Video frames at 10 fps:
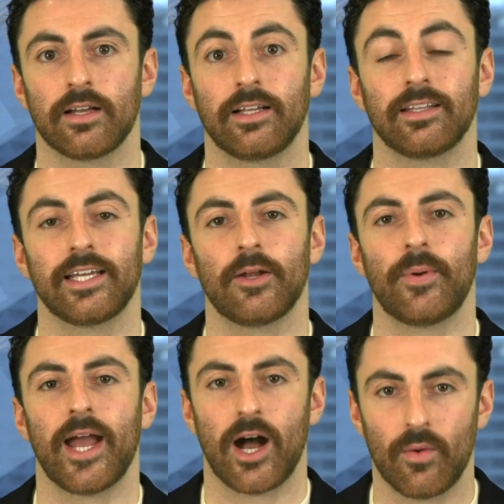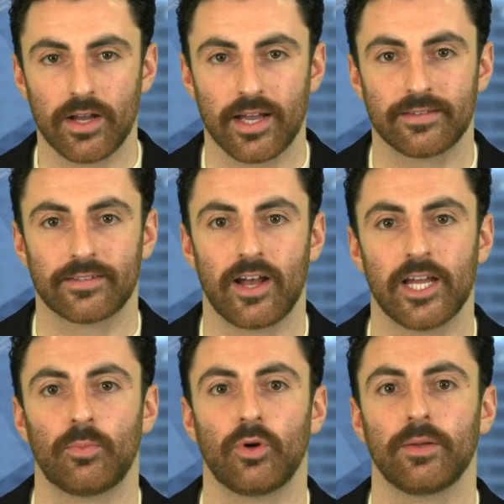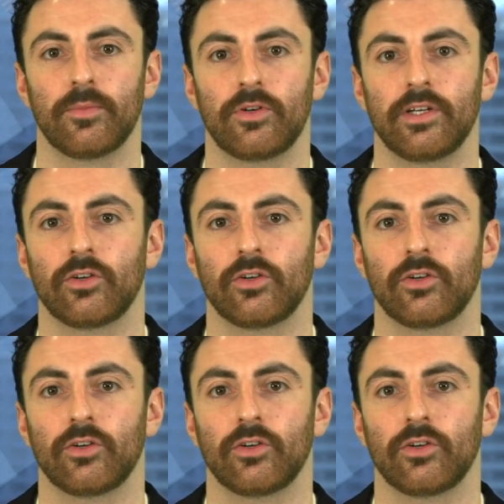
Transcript: KALiNA Power has signed preliminary